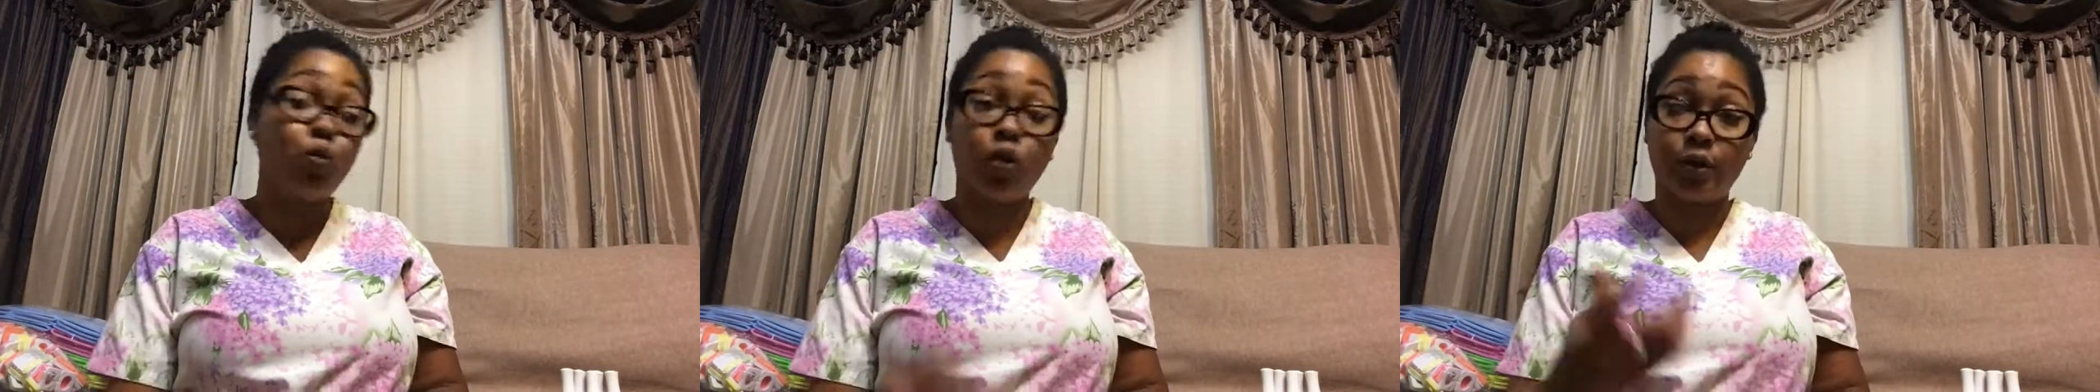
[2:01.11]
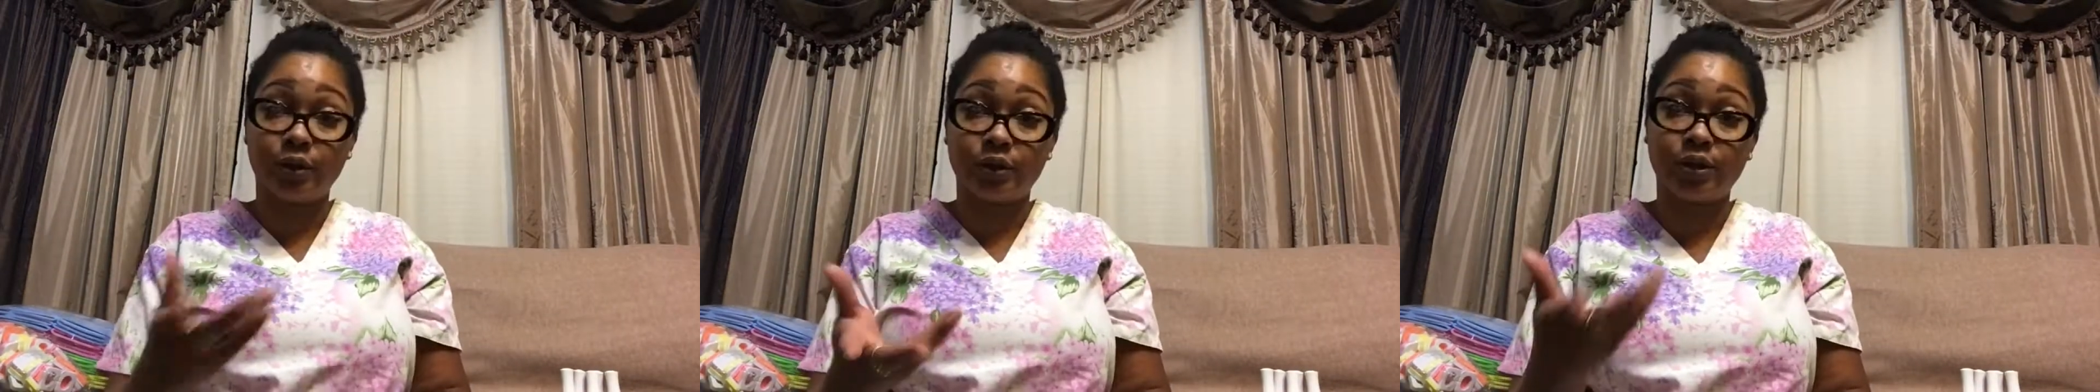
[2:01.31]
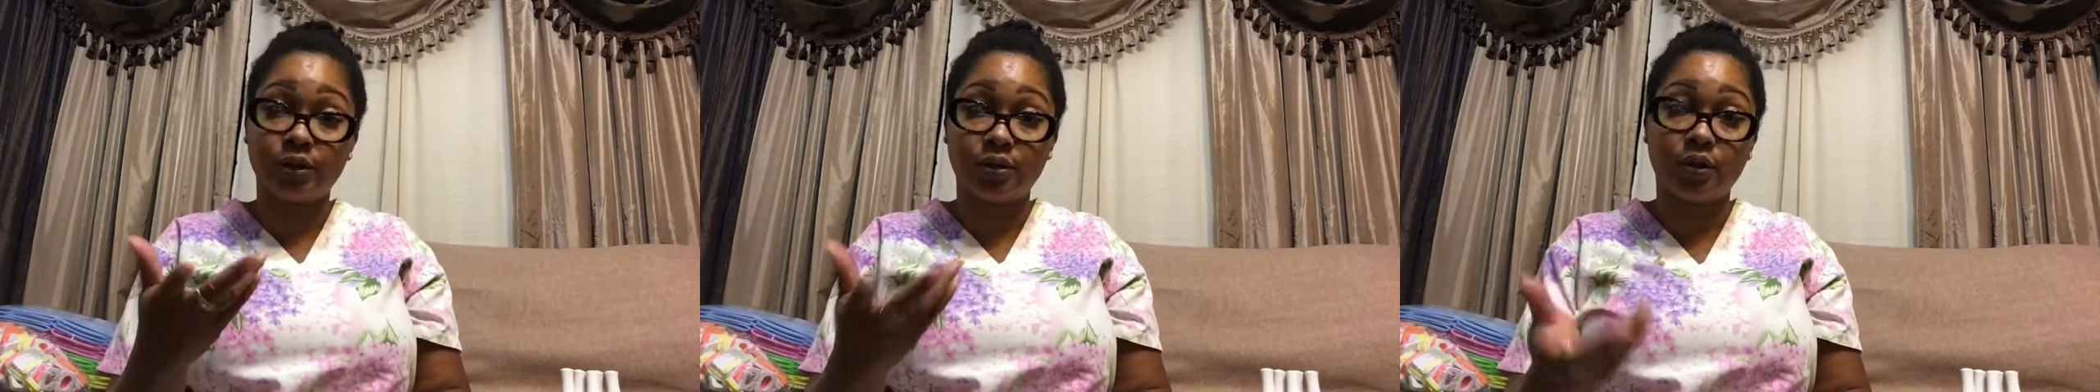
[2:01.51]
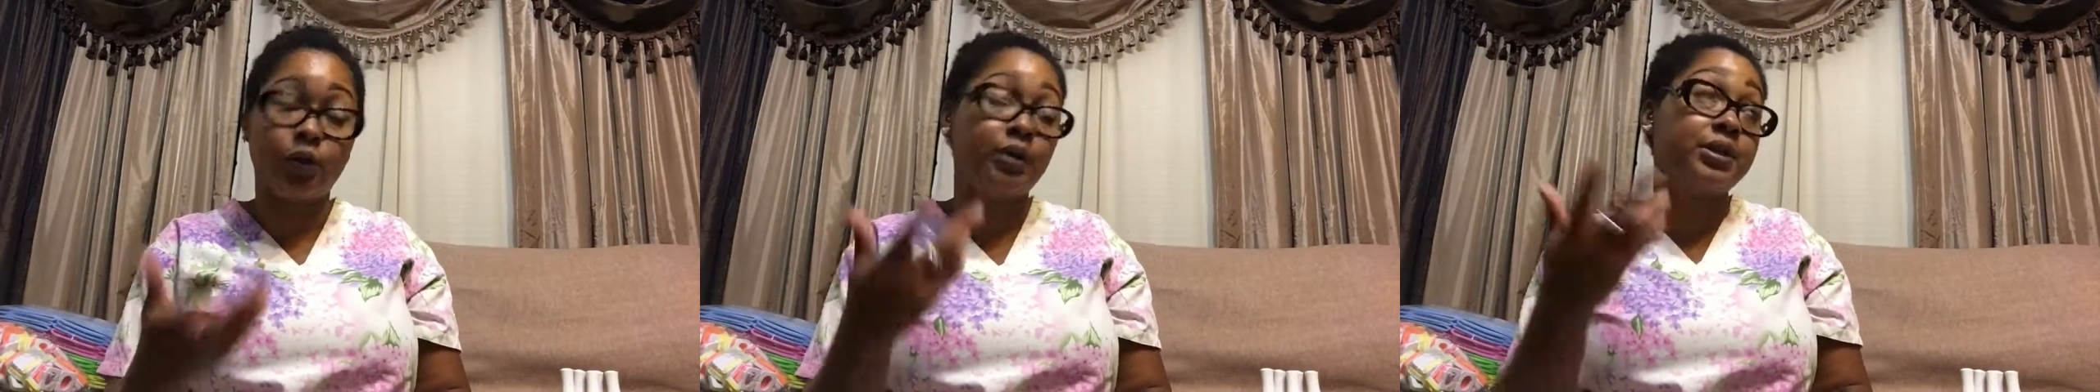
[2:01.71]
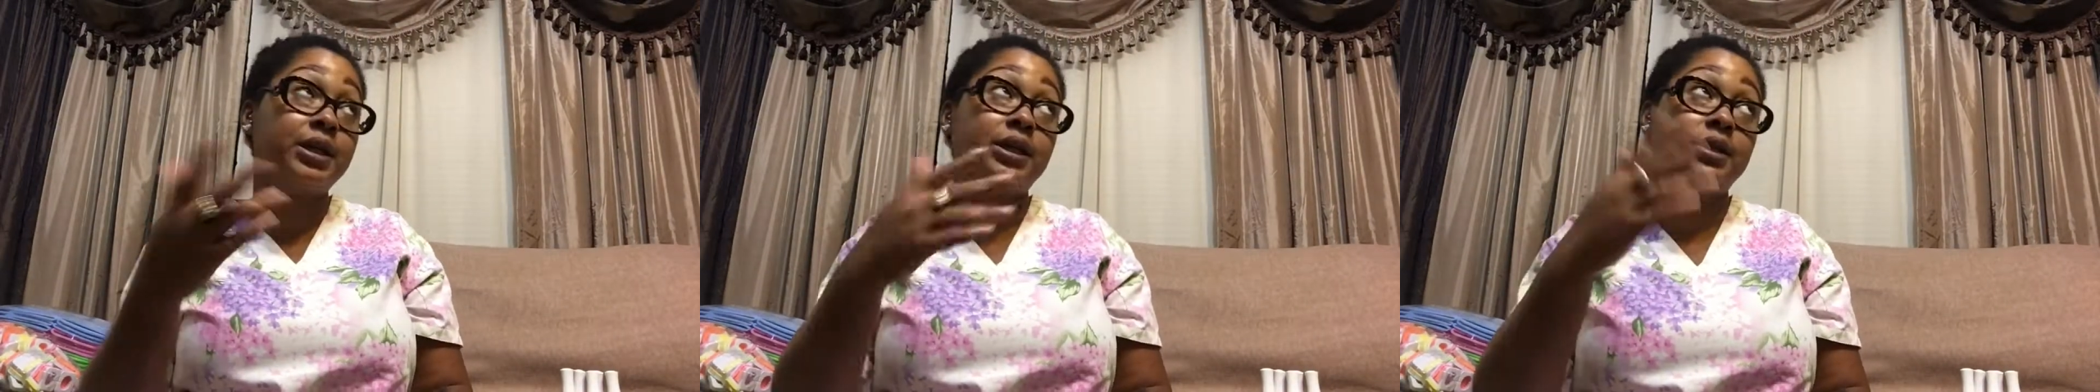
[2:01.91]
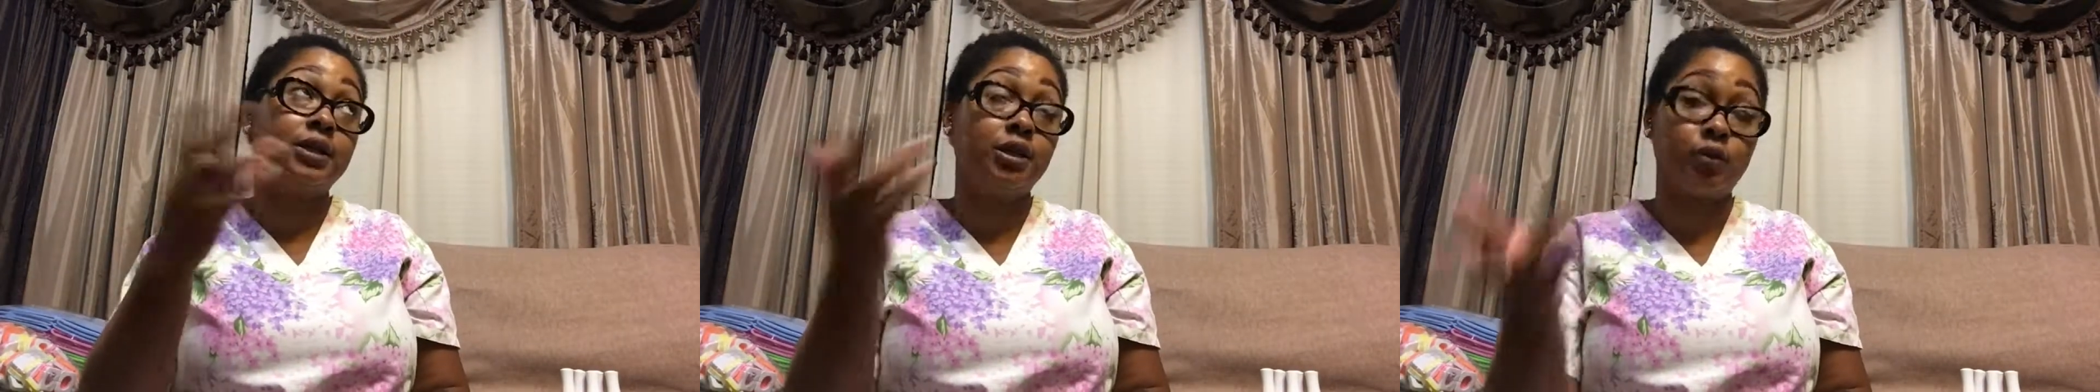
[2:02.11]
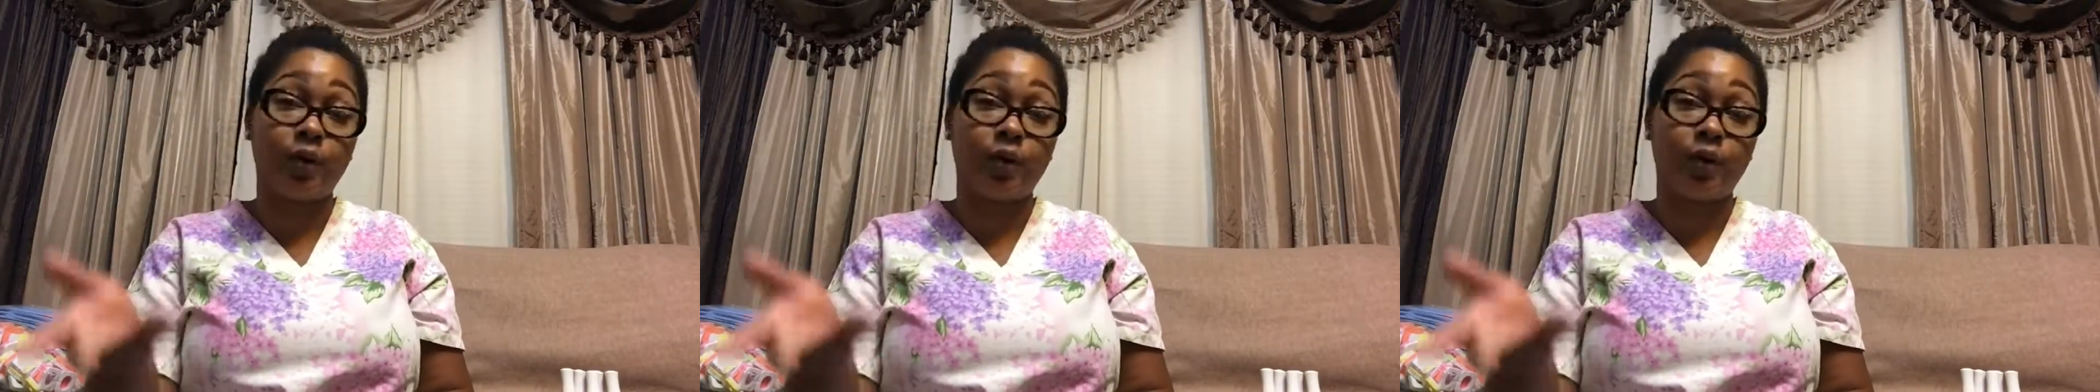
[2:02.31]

works, or a technique